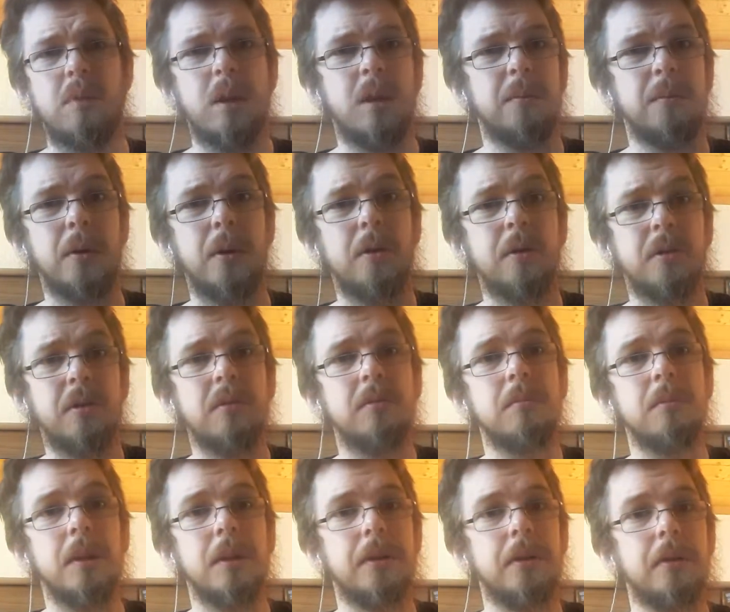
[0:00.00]
Billabong.
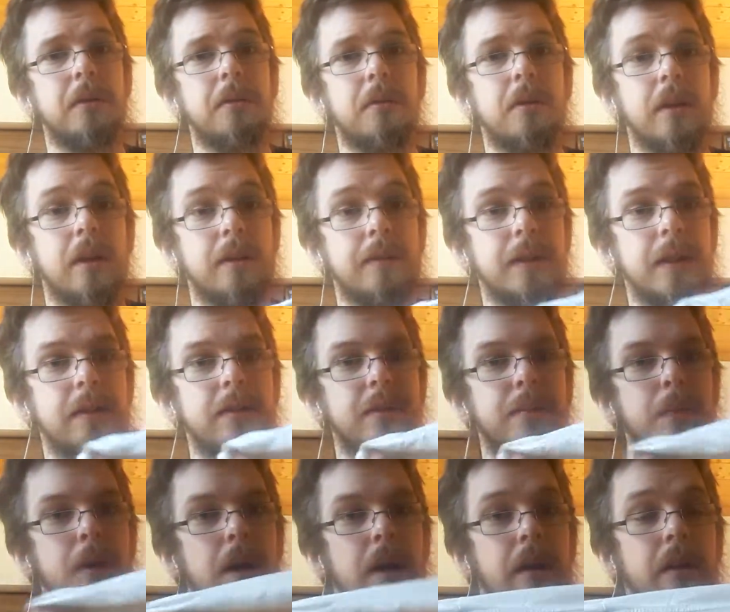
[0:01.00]
I don't know if that's
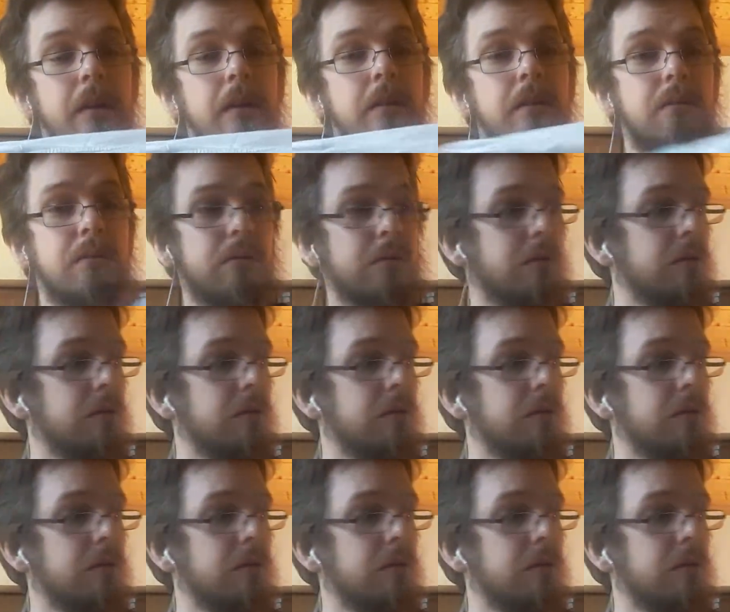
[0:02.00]
a brand.